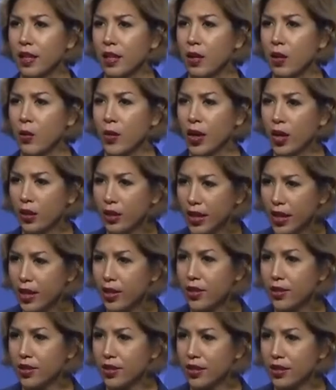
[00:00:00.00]
We are
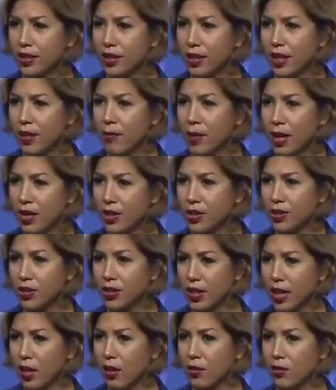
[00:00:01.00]
leaders amongst
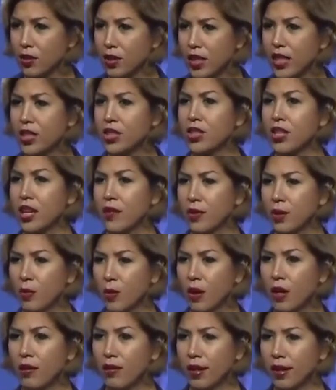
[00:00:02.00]
ourselves, each and every
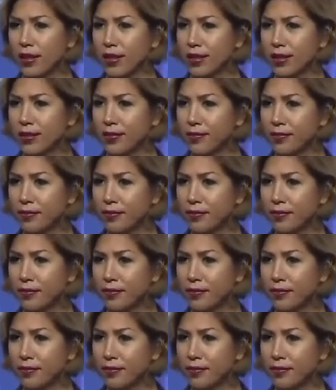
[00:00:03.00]
one of us.